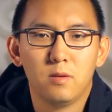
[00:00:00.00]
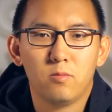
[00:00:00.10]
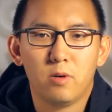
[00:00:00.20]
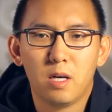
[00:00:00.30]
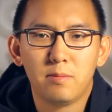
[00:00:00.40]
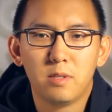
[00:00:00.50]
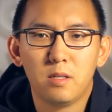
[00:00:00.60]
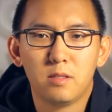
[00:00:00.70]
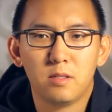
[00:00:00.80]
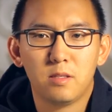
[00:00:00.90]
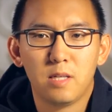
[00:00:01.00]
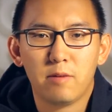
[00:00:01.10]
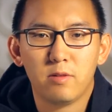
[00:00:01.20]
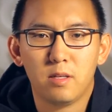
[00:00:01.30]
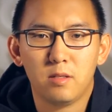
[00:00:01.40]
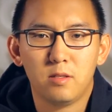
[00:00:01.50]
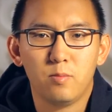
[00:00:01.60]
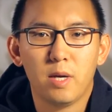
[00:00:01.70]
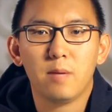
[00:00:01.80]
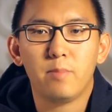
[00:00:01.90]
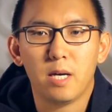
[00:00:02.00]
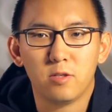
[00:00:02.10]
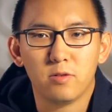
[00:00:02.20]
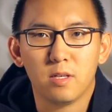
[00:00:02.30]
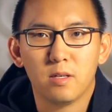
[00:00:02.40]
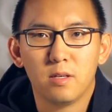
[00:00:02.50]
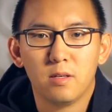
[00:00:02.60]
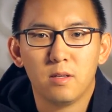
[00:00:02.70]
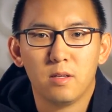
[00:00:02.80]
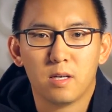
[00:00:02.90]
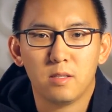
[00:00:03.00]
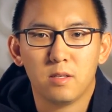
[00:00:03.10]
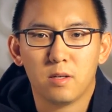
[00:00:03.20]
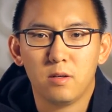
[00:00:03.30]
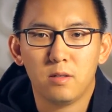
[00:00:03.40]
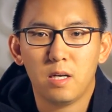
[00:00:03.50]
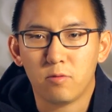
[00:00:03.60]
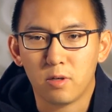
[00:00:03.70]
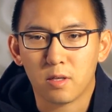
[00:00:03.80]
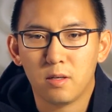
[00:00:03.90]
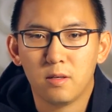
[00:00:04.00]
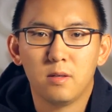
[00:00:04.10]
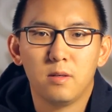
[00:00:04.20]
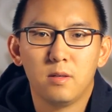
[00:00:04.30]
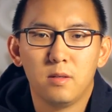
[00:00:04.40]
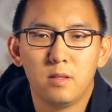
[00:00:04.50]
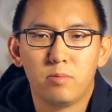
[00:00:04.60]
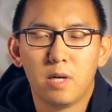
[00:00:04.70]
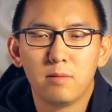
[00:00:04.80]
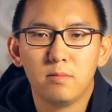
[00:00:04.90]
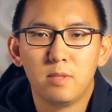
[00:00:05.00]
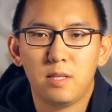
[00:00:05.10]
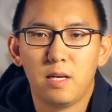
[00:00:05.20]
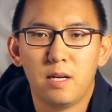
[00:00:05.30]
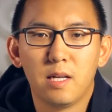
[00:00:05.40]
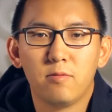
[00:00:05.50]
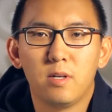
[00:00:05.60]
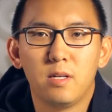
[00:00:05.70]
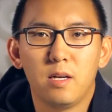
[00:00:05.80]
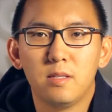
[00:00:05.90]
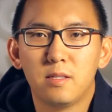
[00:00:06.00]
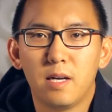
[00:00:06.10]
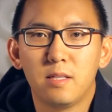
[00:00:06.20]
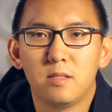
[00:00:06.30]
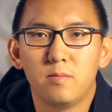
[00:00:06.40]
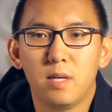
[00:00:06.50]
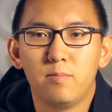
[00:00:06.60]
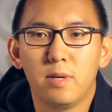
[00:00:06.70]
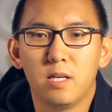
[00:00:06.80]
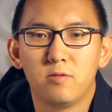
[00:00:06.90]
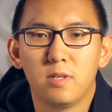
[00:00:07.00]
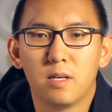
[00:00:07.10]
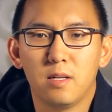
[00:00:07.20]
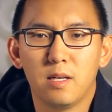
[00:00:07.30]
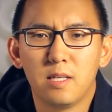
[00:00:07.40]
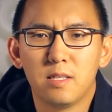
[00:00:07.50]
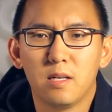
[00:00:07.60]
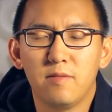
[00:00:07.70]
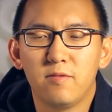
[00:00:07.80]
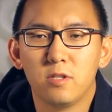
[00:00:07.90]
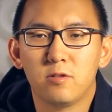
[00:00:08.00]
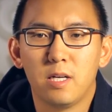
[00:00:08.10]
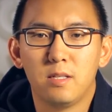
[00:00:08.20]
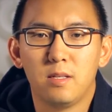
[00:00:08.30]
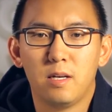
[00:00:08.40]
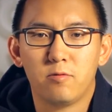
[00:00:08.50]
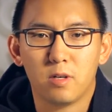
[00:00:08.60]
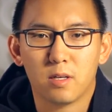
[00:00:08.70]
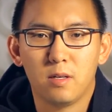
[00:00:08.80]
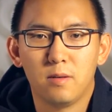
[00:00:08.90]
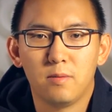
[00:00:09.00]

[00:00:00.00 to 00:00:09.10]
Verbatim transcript: One option is to stay within a domain boundary, like a secured network. The problem is that anyone inside the domain boundary can easily infiltrate the network.